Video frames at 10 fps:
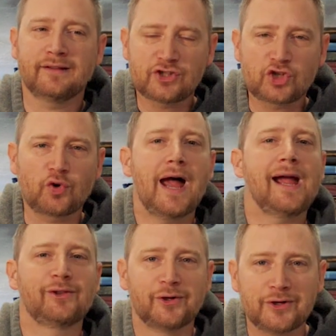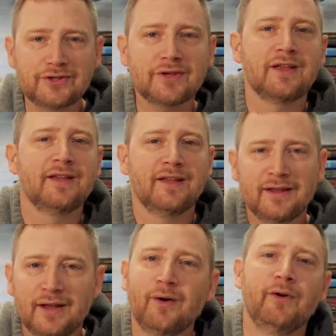stragglers
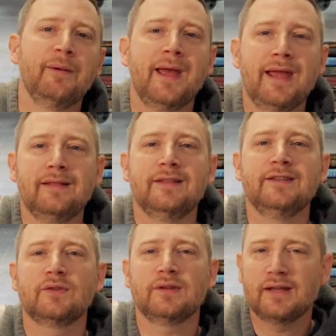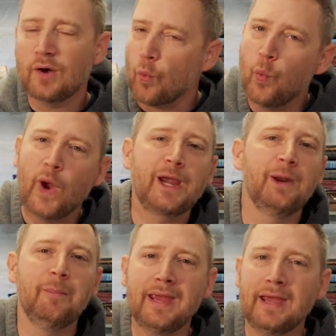remain. These
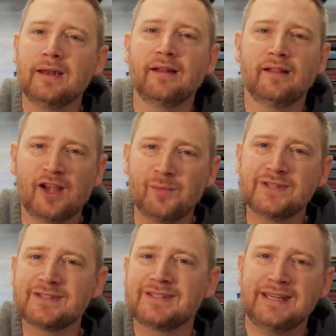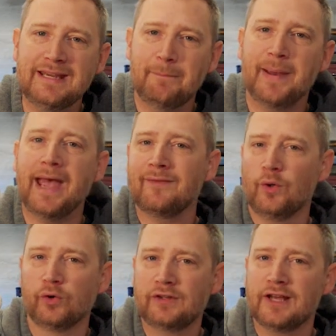wicked men, like we see back in
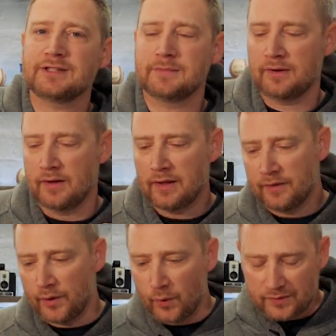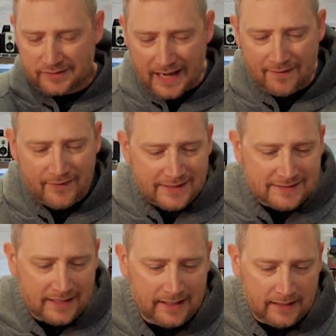the Old Testament, though David
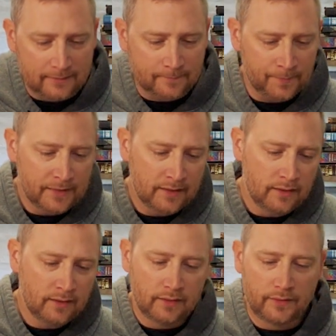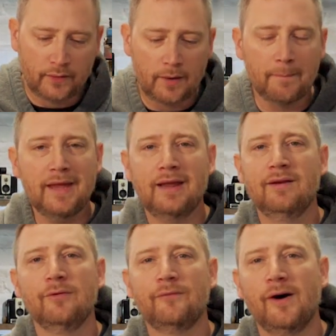is king, there are
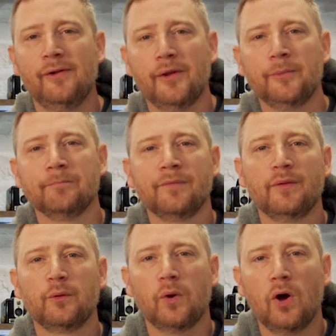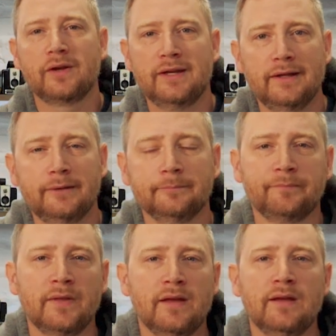men who follow the wrong king.
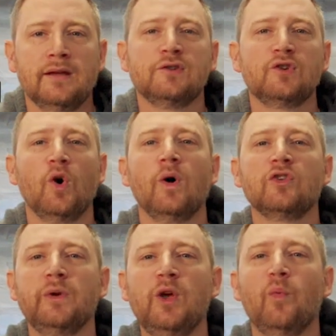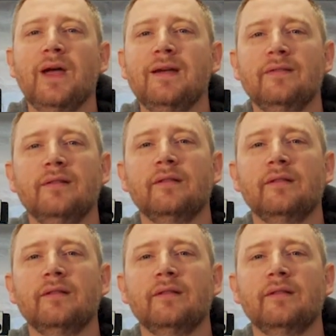And so as we wait